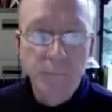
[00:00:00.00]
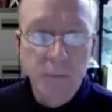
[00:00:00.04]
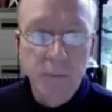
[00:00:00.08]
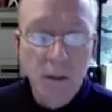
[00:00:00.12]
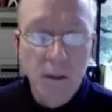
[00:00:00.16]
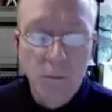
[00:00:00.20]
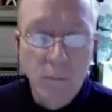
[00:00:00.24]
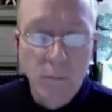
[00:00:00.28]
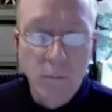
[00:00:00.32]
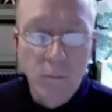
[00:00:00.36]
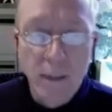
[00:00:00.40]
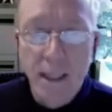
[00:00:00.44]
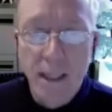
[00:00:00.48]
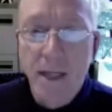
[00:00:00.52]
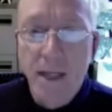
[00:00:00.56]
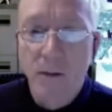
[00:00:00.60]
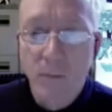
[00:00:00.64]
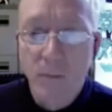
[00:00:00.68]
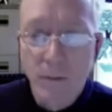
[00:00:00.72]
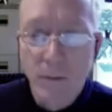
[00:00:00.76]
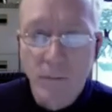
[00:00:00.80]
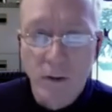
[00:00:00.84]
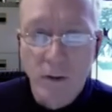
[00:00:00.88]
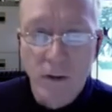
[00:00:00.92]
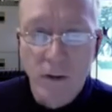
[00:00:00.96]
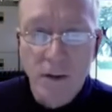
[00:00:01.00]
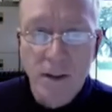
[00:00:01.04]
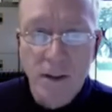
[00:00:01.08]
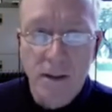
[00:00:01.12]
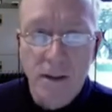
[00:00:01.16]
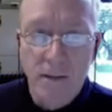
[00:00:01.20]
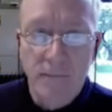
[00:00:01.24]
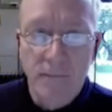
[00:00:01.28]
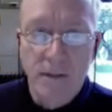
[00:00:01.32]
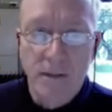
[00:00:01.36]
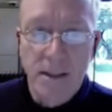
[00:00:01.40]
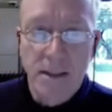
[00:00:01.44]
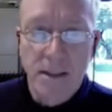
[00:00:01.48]
we get a reversal of
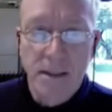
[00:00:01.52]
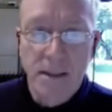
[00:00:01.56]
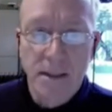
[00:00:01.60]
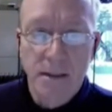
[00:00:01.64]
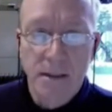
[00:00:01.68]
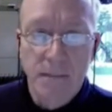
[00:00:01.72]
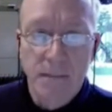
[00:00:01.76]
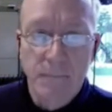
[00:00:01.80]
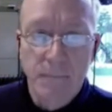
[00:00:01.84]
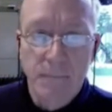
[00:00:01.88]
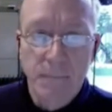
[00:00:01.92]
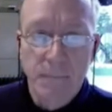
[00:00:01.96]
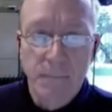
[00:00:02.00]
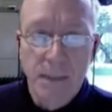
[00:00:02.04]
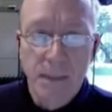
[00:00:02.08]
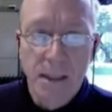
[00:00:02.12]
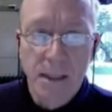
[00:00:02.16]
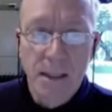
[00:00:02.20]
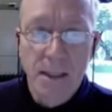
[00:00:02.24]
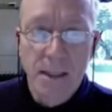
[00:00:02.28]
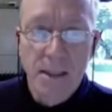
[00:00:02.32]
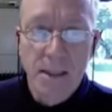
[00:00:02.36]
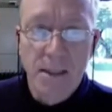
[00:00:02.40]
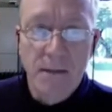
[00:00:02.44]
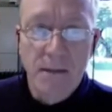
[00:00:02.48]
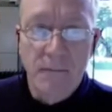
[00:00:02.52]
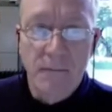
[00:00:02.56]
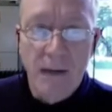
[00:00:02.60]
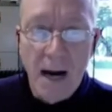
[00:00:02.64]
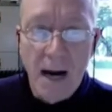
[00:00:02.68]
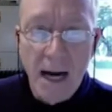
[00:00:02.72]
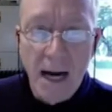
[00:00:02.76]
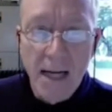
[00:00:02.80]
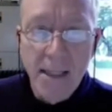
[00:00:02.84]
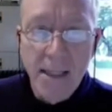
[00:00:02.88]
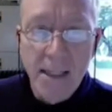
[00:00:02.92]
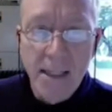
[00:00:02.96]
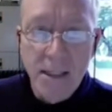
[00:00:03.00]
this.
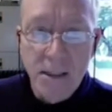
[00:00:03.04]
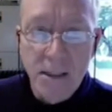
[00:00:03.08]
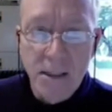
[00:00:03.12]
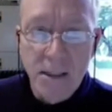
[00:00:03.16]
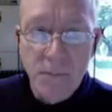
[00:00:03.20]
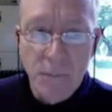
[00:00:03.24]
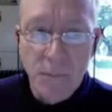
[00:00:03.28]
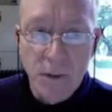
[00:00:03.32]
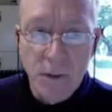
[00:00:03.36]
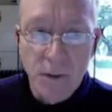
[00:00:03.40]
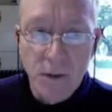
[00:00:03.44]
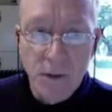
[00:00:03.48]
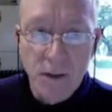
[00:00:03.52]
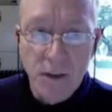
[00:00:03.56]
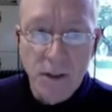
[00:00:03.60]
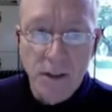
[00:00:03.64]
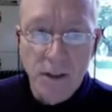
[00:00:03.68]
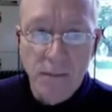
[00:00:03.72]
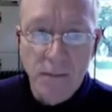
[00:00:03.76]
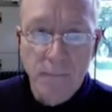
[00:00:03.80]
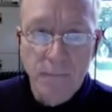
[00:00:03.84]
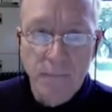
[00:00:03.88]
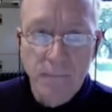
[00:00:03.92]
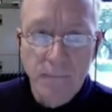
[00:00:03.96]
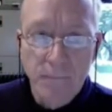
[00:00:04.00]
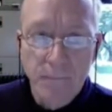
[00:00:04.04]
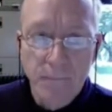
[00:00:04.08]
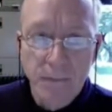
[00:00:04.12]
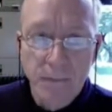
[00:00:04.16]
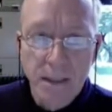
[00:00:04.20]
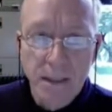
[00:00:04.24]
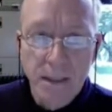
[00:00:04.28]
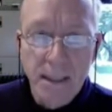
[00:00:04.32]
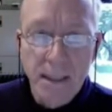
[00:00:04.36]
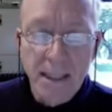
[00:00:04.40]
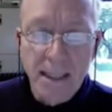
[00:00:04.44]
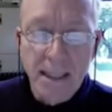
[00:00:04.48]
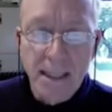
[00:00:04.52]
Divine expulsion
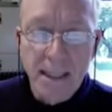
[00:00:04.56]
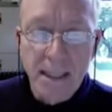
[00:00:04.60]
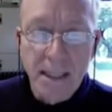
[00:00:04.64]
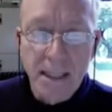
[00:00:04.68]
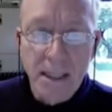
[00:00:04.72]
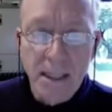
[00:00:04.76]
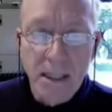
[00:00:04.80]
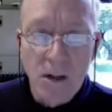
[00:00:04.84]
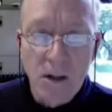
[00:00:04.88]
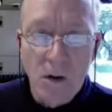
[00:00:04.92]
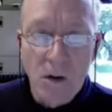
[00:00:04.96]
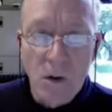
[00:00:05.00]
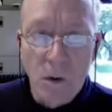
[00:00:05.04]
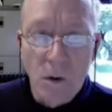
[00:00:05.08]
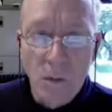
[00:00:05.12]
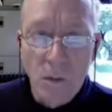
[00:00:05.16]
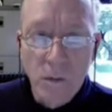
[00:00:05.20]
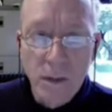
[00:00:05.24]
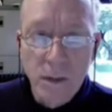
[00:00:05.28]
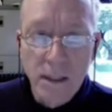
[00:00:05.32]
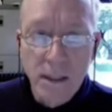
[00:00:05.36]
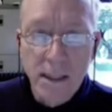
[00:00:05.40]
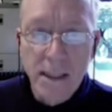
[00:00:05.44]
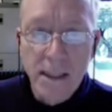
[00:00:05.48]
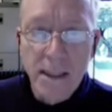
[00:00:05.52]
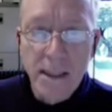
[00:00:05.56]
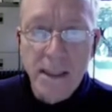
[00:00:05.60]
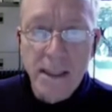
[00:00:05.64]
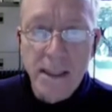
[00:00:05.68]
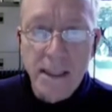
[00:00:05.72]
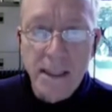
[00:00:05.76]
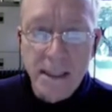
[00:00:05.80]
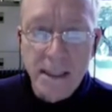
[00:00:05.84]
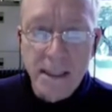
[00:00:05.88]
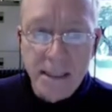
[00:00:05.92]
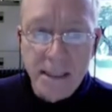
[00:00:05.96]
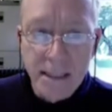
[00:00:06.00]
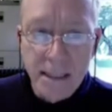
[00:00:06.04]
only
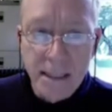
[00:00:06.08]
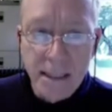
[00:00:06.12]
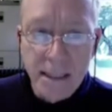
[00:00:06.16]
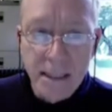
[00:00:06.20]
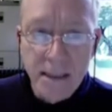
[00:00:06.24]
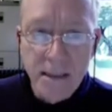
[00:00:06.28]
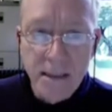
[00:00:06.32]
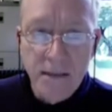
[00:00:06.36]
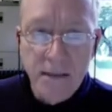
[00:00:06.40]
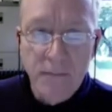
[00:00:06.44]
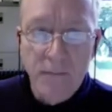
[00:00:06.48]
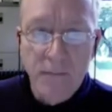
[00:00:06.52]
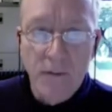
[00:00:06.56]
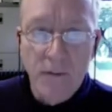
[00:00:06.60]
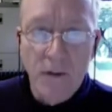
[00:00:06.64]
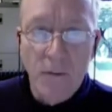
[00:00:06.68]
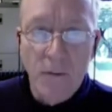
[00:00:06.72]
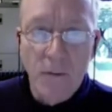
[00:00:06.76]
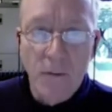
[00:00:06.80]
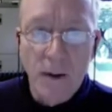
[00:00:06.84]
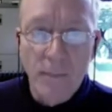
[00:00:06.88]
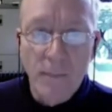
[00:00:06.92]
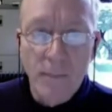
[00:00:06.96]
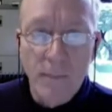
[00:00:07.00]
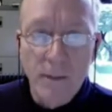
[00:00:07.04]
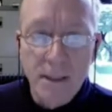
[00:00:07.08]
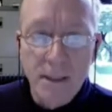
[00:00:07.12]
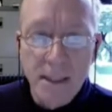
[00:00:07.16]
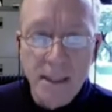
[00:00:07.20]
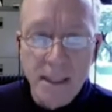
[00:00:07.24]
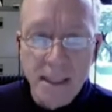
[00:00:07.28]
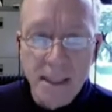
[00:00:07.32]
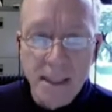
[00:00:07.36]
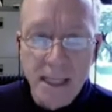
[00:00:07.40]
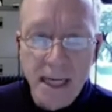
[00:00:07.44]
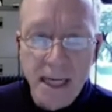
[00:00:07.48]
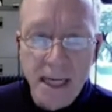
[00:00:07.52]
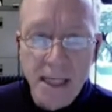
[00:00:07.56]
exists for the
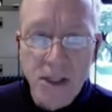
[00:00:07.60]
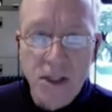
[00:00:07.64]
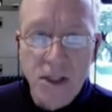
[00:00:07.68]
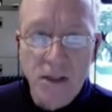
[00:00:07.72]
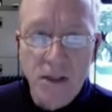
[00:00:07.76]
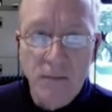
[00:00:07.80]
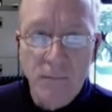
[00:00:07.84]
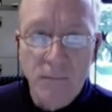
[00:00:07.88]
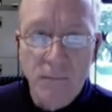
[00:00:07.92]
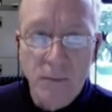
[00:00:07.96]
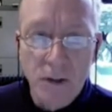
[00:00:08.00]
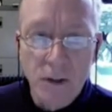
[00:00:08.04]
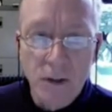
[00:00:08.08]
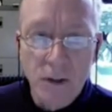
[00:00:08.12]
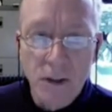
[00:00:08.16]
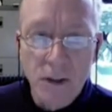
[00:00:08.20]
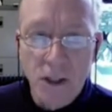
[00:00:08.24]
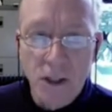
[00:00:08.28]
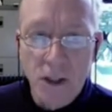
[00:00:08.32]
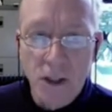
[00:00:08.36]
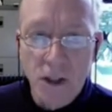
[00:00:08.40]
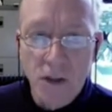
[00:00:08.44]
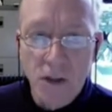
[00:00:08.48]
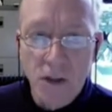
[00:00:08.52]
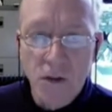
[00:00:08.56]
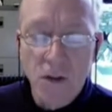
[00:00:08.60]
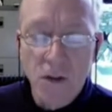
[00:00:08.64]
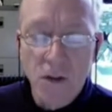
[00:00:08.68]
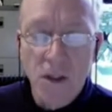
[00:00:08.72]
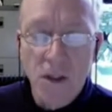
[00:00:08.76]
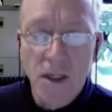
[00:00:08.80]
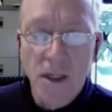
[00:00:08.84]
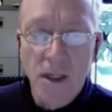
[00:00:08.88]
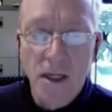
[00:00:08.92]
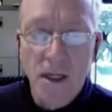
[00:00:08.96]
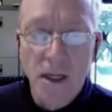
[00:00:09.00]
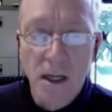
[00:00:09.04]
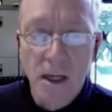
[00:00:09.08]
representation of persecution
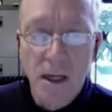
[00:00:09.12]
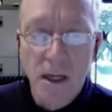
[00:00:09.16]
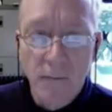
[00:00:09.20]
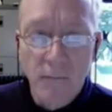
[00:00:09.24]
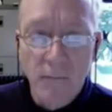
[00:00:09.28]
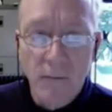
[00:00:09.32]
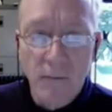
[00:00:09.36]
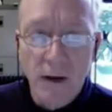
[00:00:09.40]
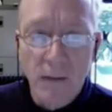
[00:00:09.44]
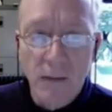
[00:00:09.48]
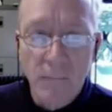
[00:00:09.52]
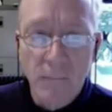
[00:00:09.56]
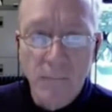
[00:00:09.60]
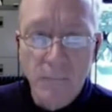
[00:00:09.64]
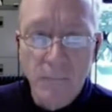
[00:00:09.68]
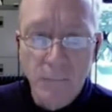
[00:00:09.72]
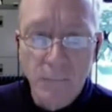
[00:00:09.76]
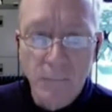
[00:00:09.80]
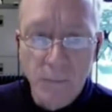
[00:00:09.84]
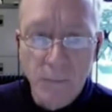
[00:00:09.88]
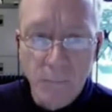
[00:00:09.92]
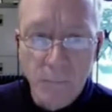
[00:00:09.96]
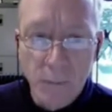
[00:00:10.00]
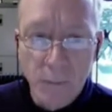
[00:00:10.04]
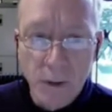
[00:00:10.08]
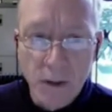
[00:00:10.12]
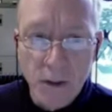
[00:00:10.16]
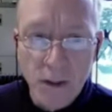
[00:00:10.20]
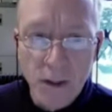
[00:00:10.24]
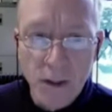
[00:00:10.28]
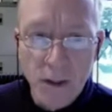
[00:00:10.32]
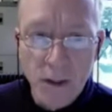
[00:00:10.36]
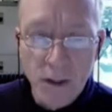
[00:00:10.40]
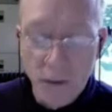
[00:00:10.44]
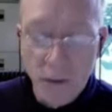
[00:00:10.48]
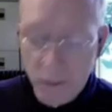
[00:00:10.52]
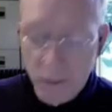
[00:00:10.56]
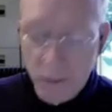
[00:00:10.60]
from the
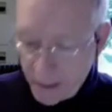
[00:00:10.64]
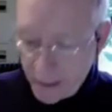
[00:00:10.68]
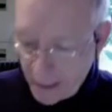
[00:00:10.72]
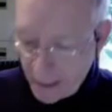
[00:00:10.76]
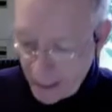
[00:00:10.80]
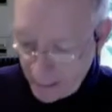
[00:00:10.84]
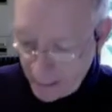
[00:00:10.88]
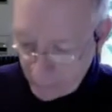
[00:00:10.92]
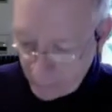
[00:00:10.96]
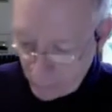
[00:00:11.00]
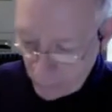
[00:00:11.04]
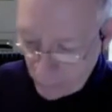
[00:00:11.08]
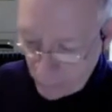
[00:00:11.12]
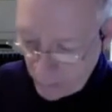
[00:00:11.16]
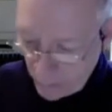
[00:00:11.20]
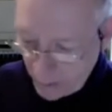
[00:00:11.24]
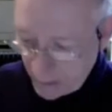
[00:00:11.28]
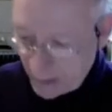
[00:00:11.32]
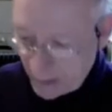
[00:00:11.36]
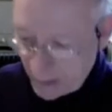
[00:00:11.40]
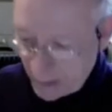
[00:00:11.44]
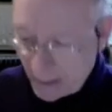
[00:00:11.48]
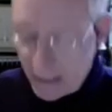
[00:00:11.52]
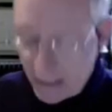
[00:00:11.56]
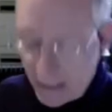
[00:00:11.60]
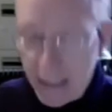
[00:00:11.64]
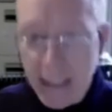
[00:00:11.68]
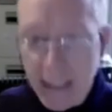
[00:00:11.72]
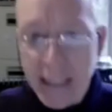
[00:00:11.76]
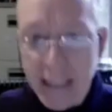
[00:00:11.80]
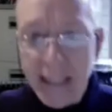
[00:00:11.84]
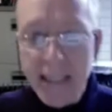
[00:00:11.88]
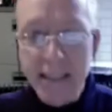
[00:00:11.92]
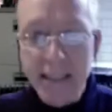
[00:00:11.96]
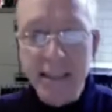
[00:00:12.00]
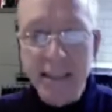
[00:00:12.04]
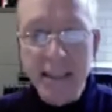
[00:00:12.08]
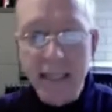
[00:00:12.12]
persecutor's standpoint.
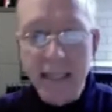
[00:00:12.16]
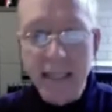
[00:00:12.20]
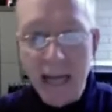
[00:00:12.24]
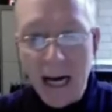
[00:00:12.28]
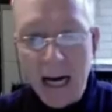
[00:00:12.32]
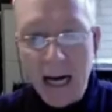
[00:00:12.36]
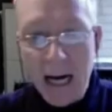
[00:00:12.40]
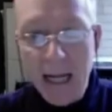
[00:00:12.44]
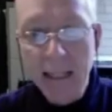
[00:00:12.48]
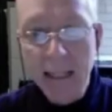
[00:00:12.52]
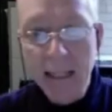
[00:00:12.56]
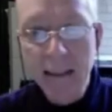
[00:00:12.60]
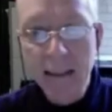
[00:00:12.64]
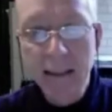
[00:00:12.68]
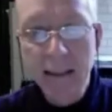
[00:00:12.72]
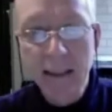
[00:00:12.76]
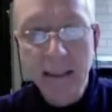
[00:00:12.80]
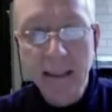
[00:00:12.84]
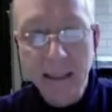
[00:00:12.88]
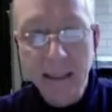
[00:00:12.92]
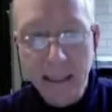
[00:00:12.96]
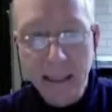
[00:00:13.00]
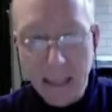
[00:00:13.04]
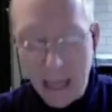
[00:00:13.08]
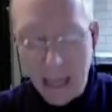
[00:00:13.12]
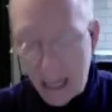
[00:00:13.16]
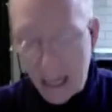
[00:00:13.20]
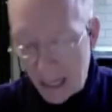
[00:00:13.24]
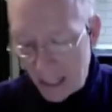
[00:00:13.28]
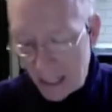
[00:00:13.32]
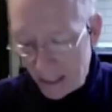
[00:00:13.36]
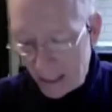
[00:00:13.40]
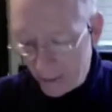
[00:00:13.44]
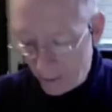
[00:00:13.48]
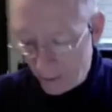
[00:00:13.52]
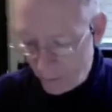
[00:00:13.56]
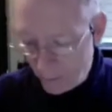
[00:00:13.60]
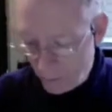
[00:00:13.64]
It's not God
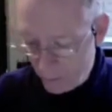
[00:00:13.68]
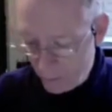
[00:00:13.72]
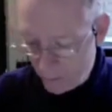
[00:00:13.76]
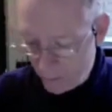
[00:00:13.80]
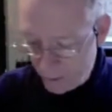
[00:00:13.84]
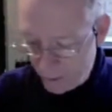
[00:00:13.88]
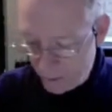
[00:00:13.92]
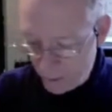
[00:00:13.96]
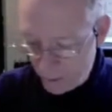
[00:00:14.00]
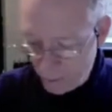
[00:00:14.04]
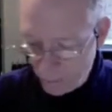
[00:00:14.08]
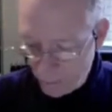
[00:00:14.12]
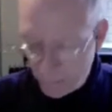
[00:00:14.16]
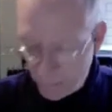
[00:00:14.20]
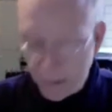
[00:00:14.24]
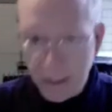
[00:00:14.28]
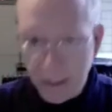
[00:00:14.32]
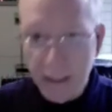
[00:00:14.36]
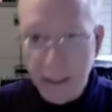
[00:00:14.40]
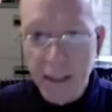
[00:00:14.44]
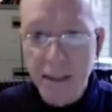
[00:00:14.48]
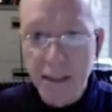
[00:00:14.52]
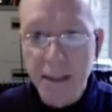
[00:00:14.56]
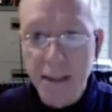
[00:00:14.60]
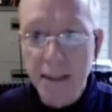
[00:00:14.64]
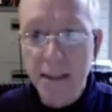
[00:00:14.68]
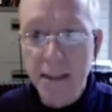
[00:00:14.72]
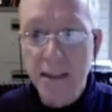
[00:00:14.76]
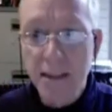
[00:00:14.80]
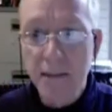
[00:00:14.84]
who is doing this.